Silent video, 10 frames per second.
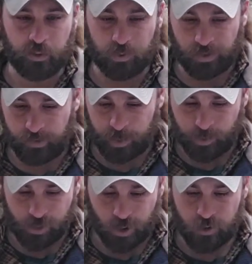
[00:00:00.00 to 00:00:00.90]
This one can be
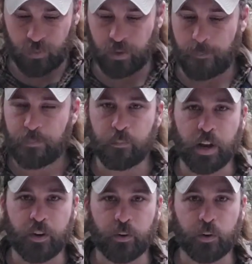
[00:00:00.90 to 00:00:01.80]
recharged with a
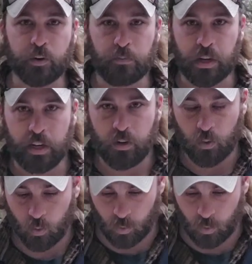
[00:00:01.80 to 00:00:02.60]
micro USB